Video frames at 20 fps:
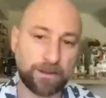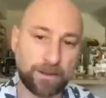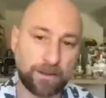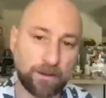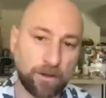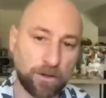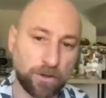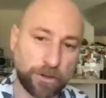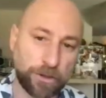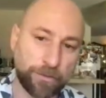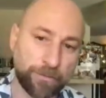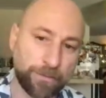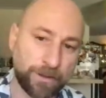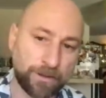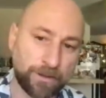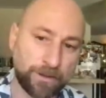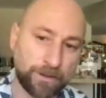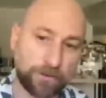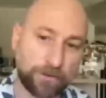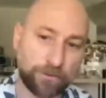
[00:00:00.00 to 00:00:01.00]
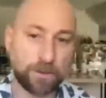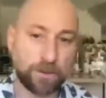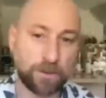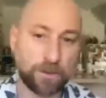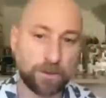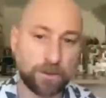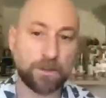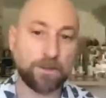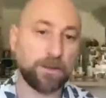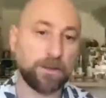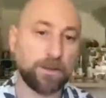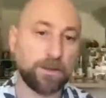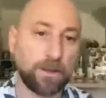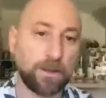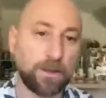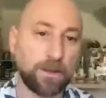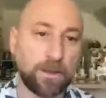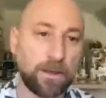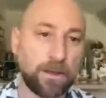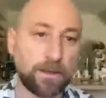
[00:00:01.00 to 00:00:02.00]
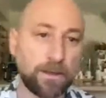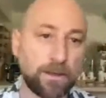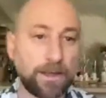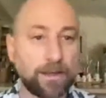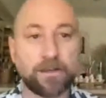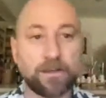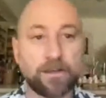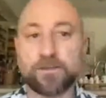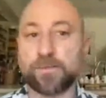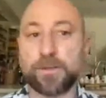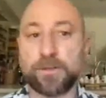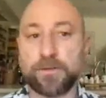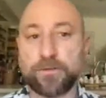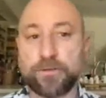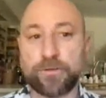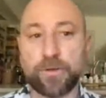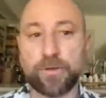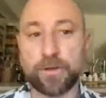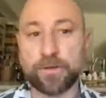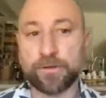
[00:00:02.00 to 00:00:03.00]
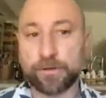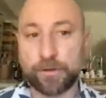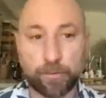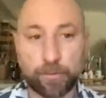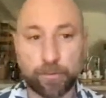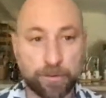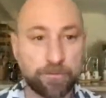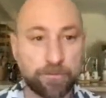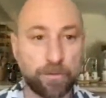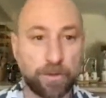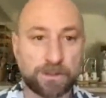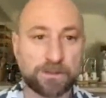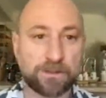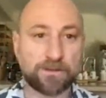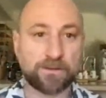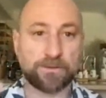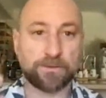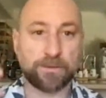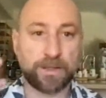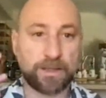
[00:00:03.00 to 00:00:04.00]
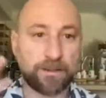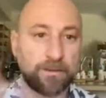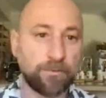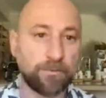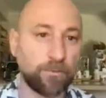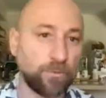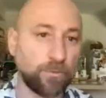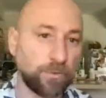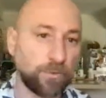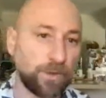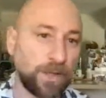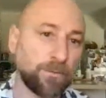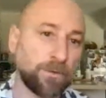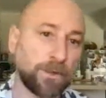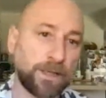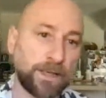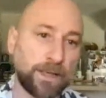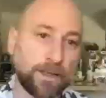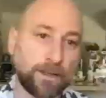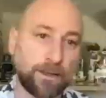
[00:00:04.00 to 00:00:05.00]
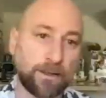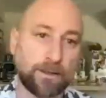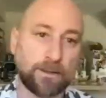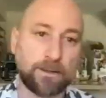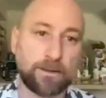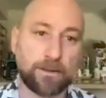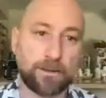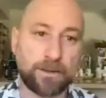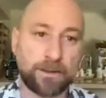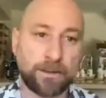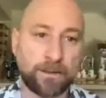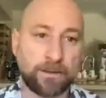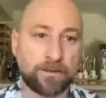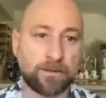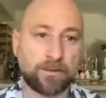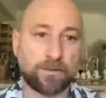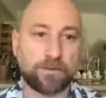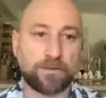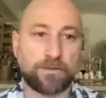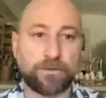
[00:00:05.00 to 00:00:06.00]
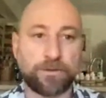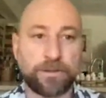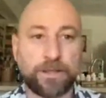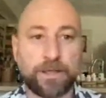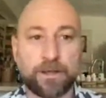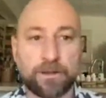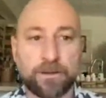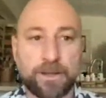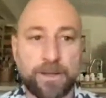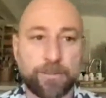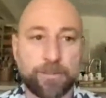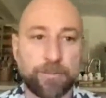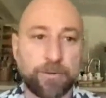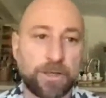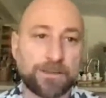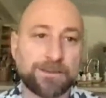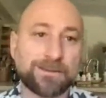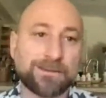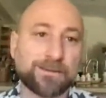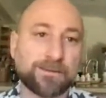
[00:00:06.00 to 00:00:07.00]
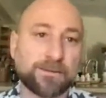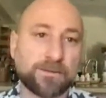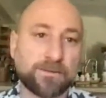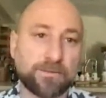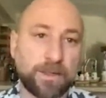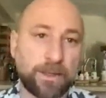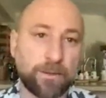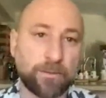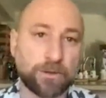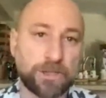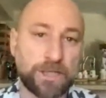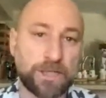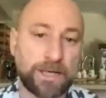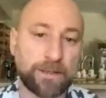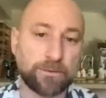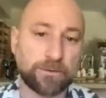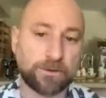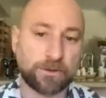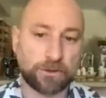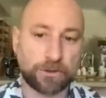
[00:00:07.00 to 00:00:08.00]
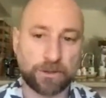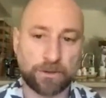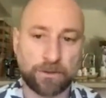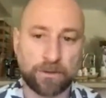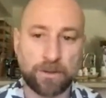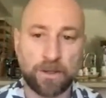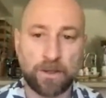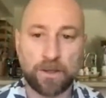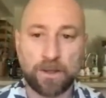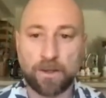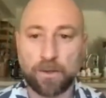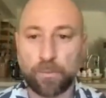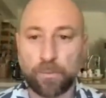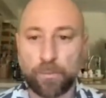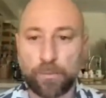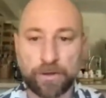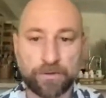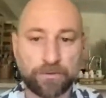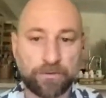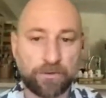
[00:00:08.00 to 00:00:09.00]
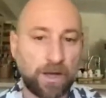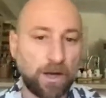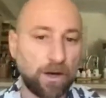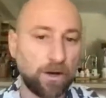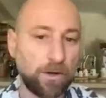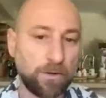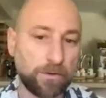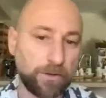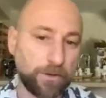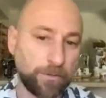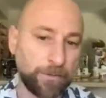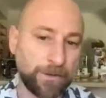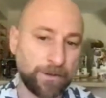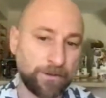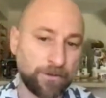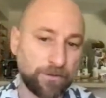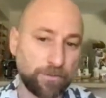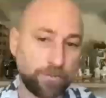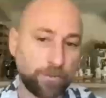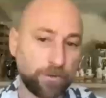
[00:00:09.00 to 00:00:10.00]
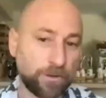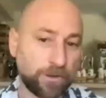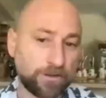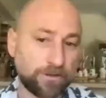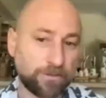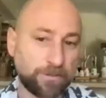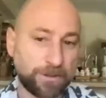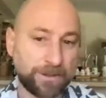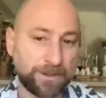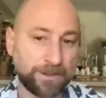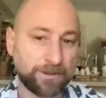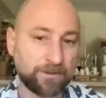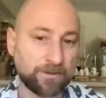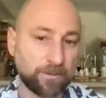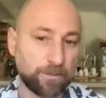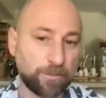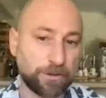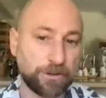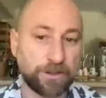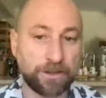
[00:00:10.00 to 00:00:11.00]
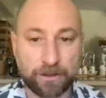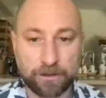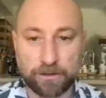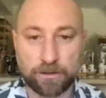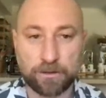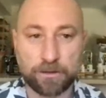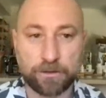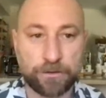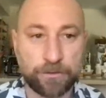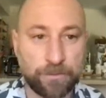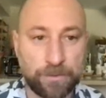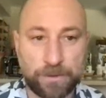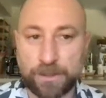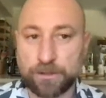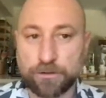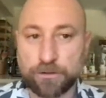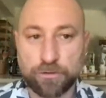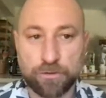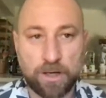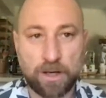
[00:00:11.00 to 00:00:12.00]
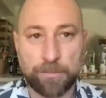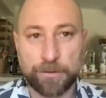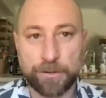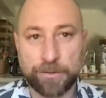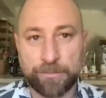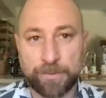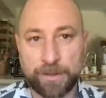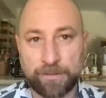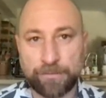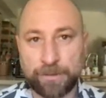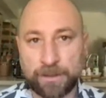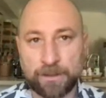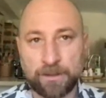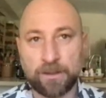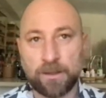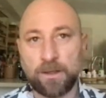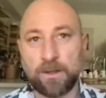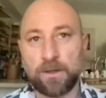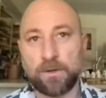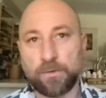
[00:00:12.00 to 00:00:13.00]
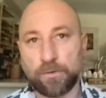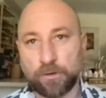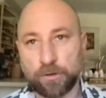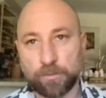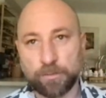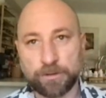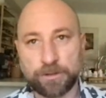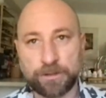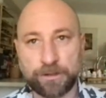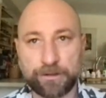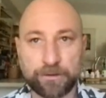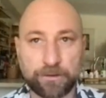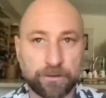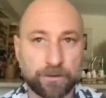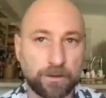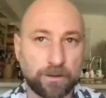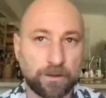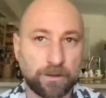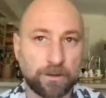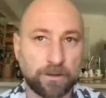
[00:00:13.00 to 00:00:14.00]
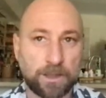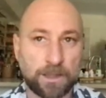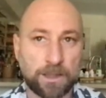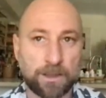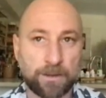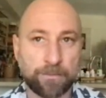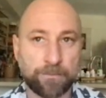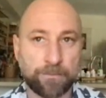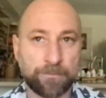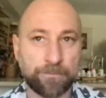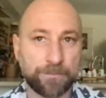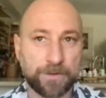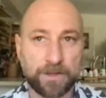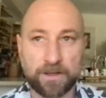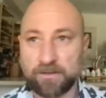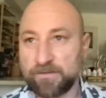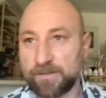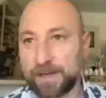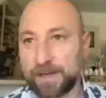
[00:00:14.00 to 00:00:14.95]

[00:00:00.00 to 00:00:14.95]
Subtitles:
of their development. Like all humans will get exposed to other human voices, right? And that will kick into gear that process of language acquisition, whereas not all humans will experience a particular unique trauma maybe, or a particular